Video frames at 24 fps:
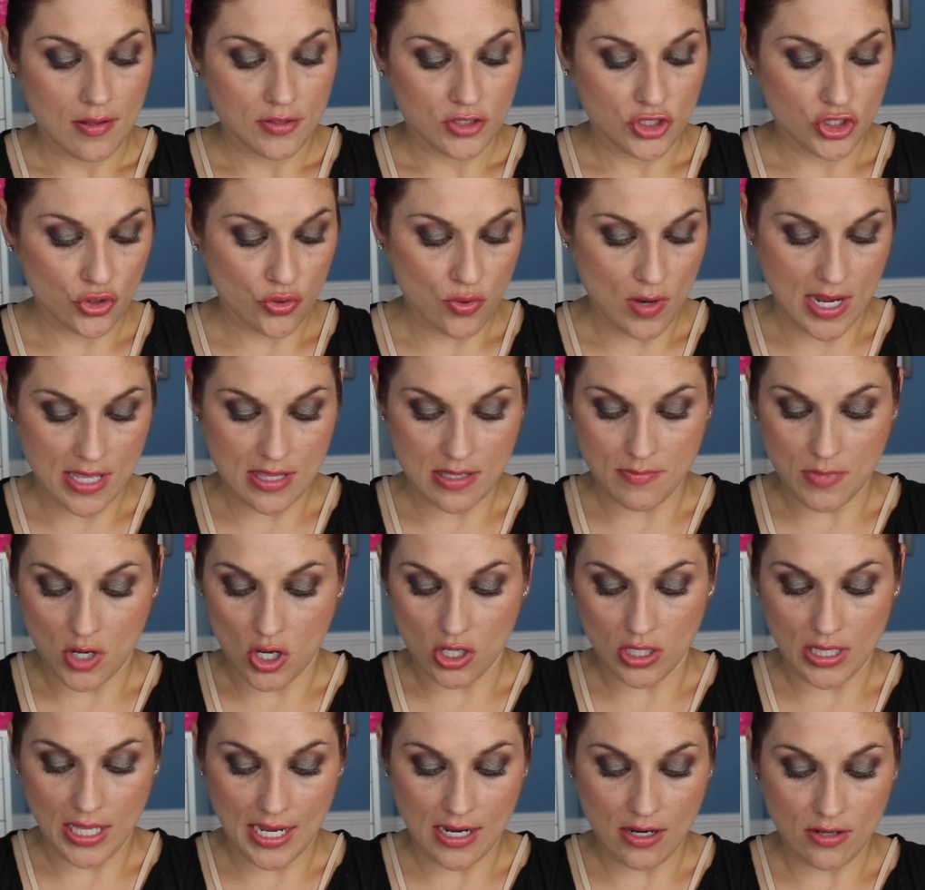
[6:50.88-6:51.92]
try them
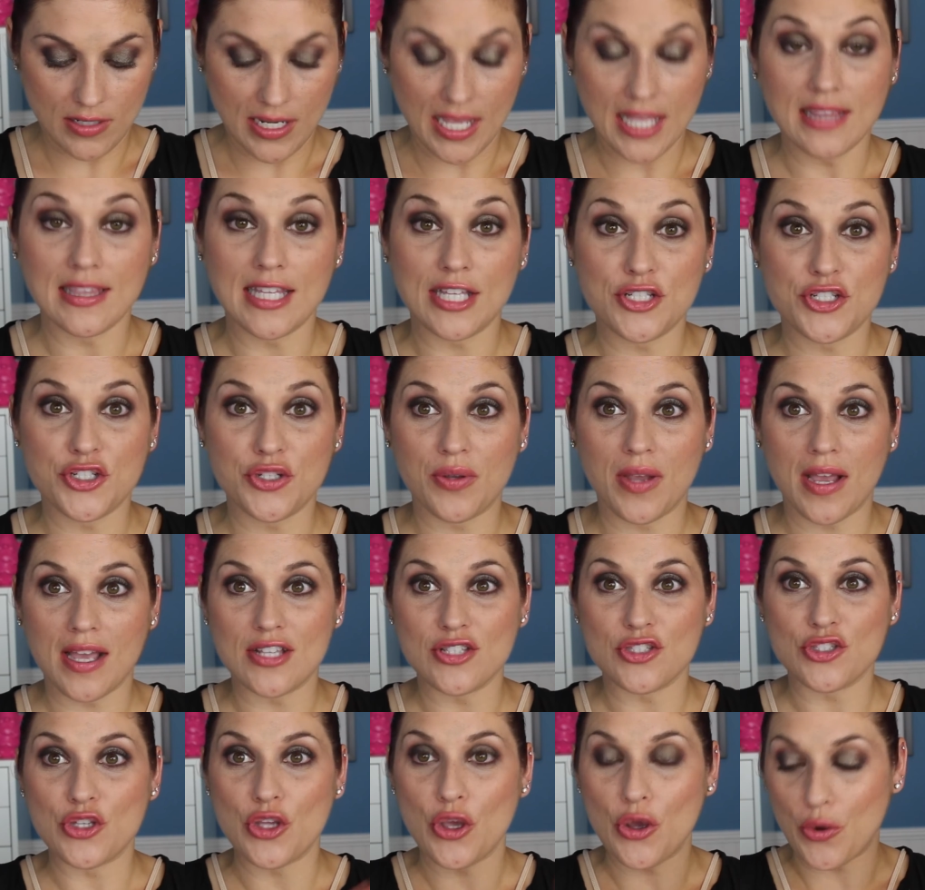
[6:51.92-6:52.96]
all out and let you
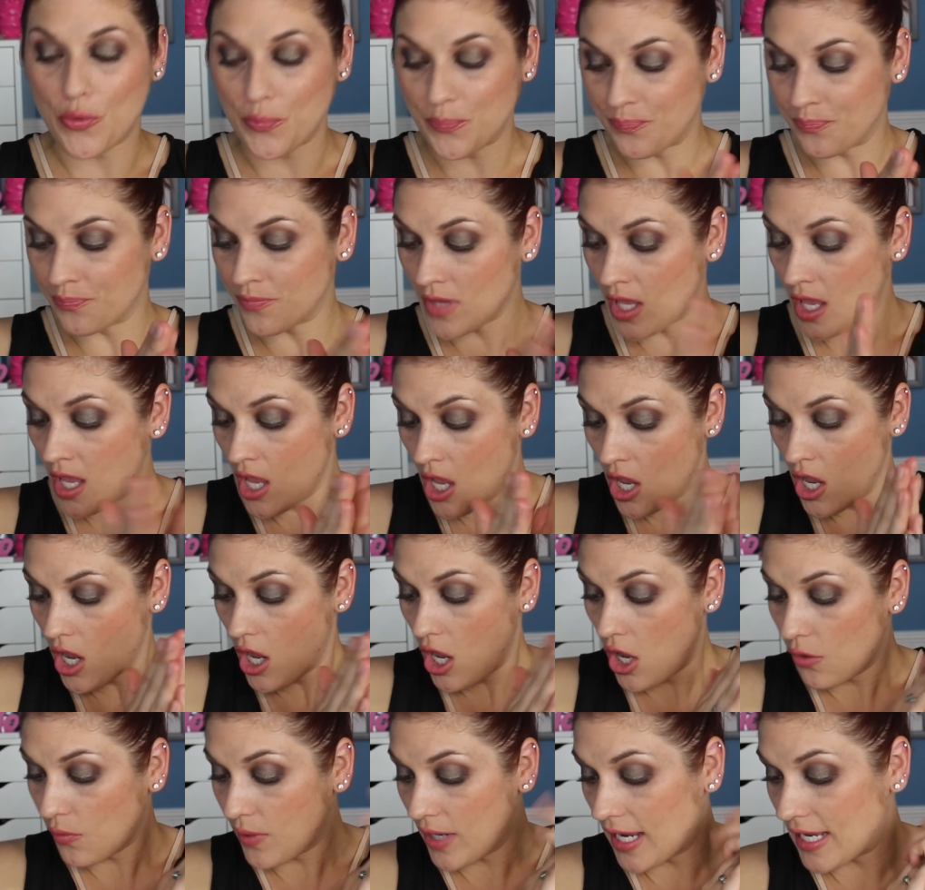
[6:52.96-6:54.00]
guys know.
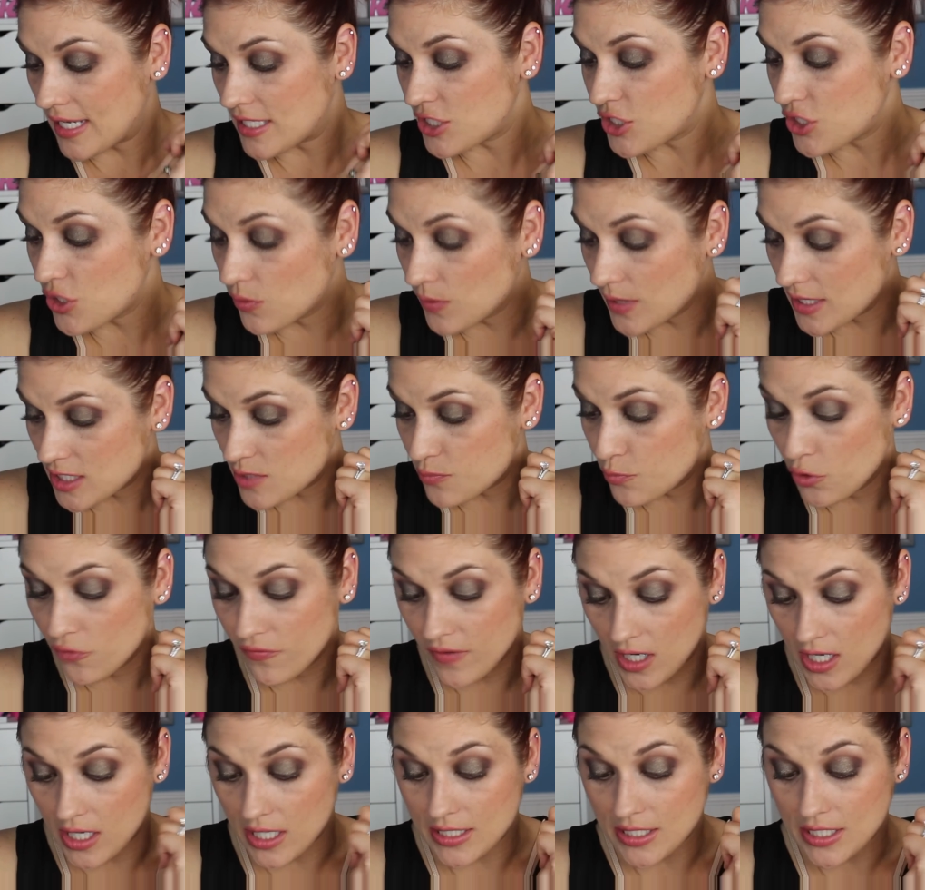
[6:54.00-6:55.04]
Okay, so let's move
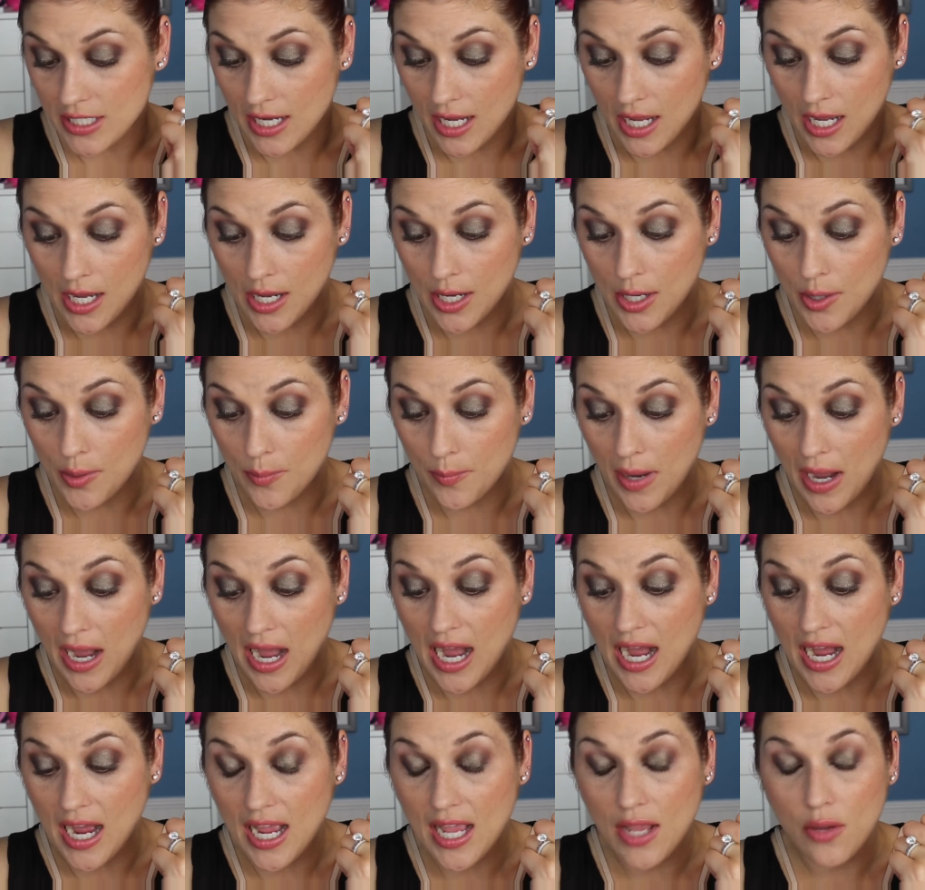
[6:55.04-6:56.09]
on.
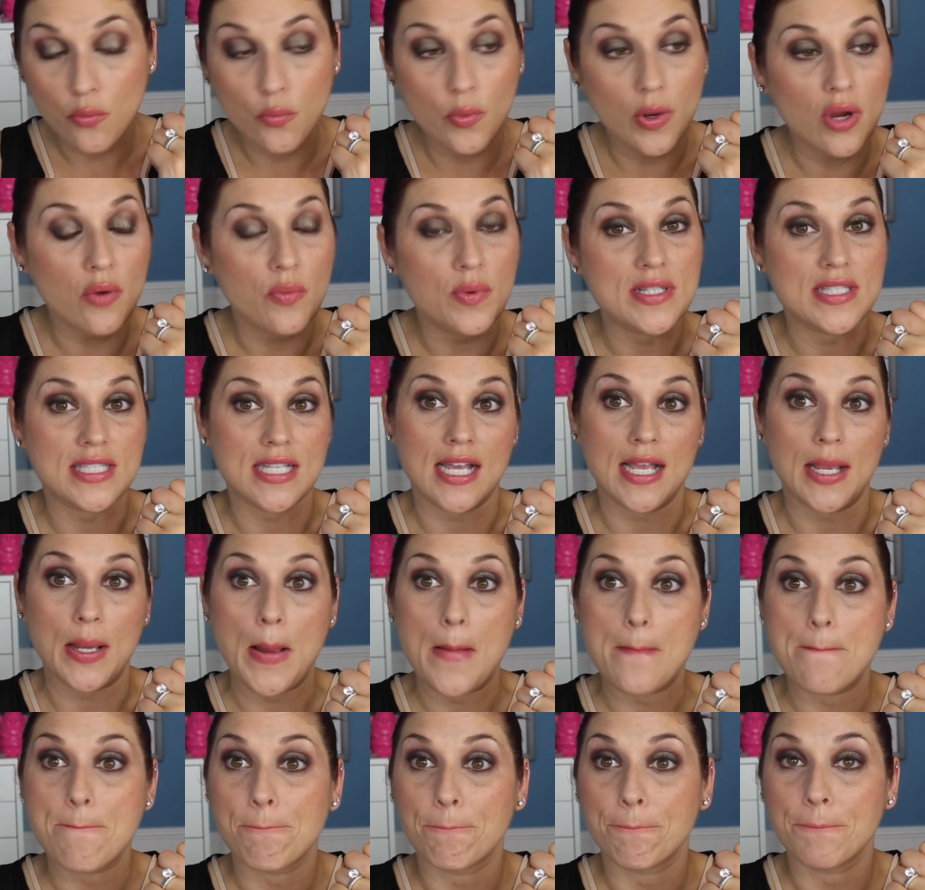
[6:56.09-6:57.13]
Where was I?
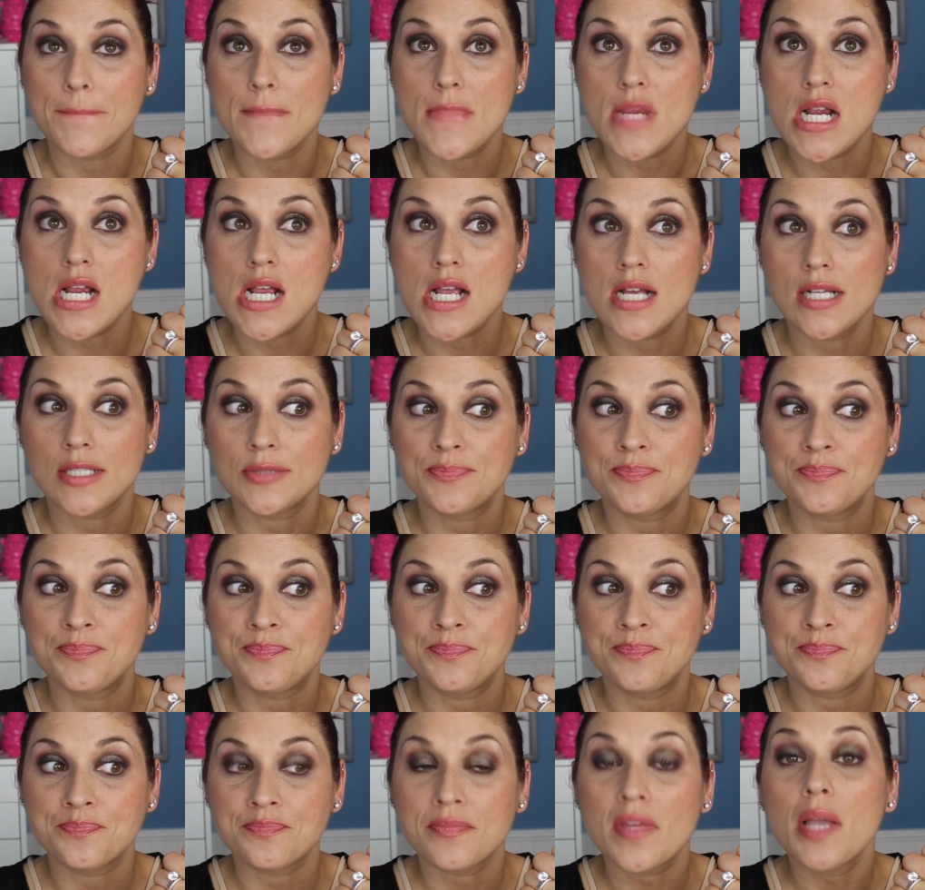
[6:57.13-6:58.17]

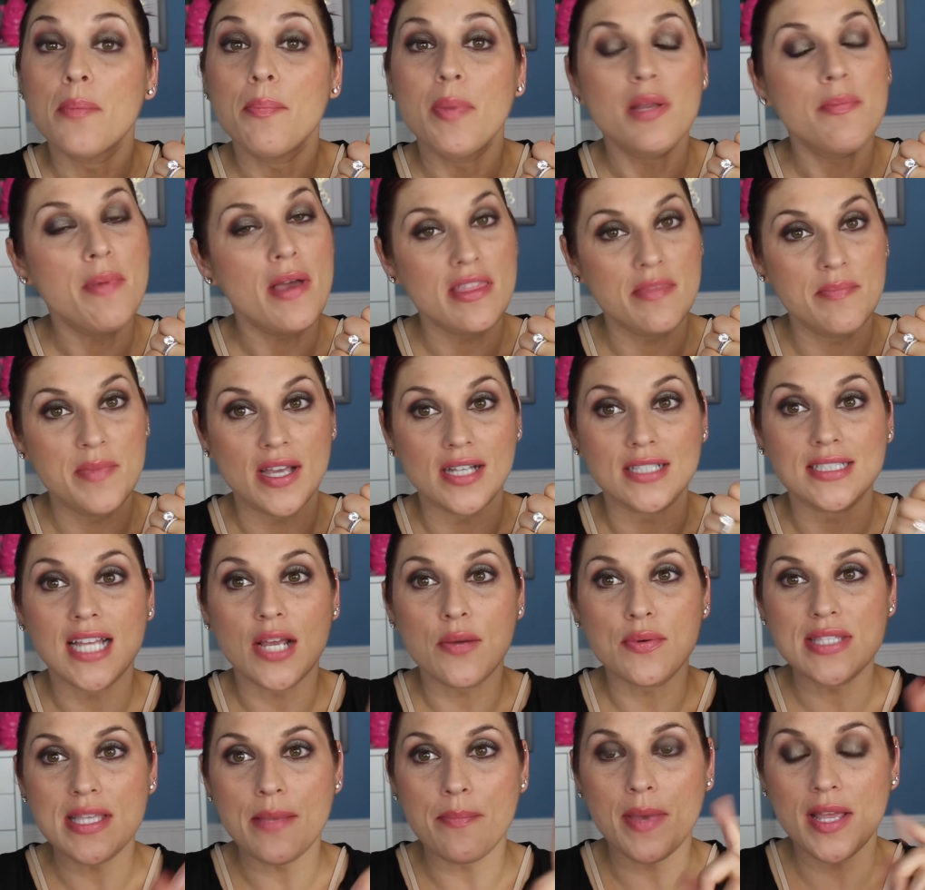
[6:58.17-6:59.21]
Bed Bath & Beyond. I
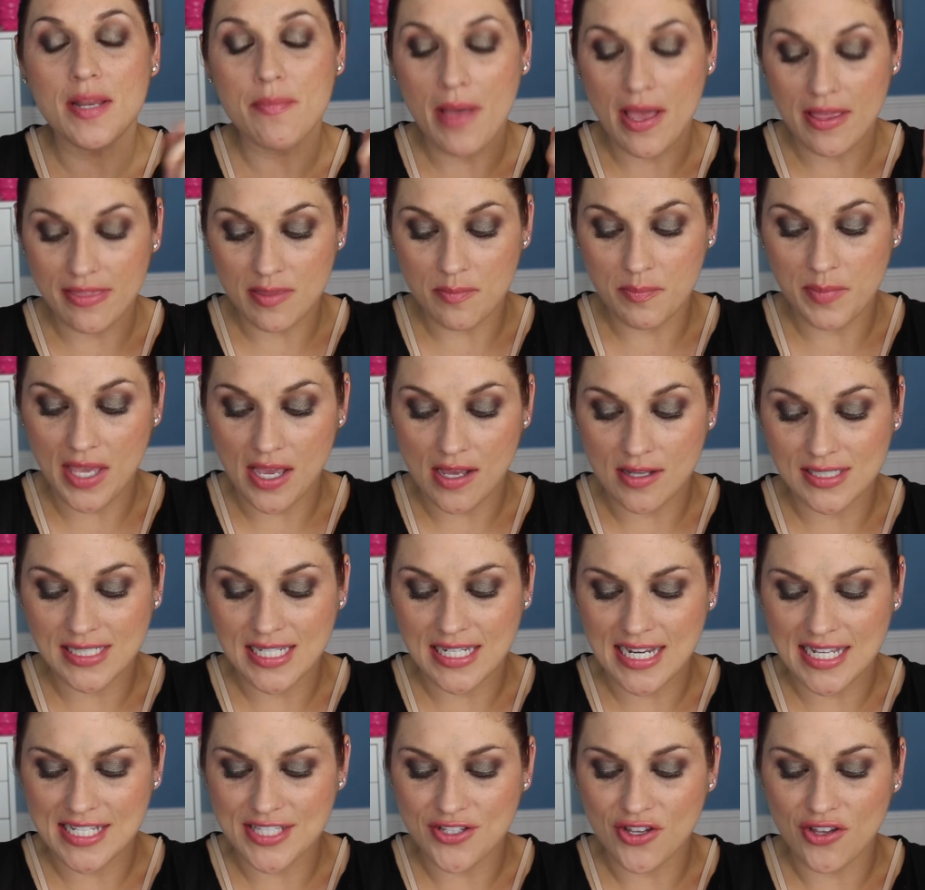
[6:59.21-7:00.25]
was at Bed Bath & Beyond,
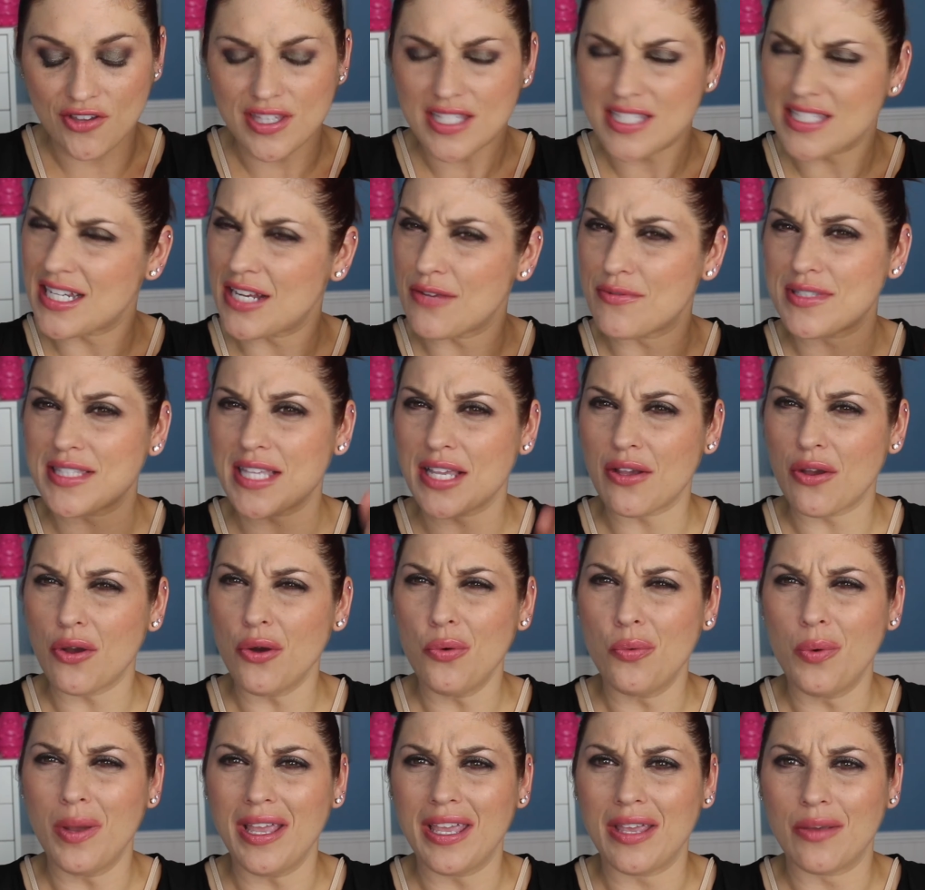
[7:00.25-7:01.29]
and I saw this, and I was like, oh
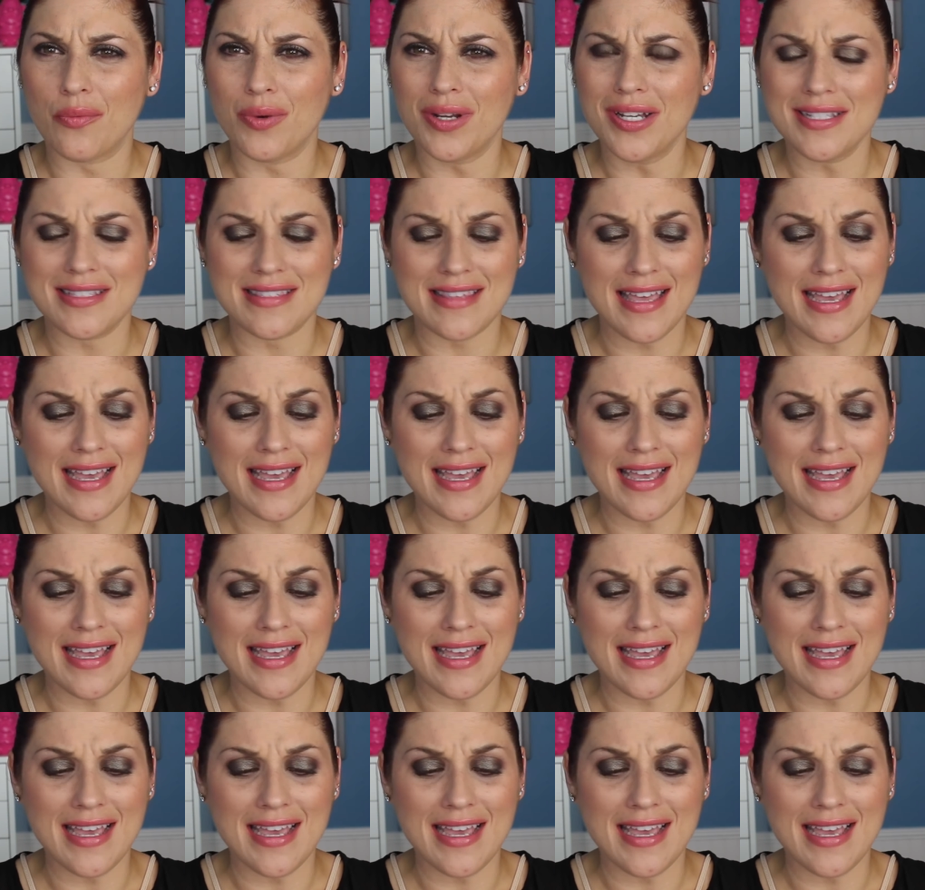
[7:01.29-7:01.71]
wait, what is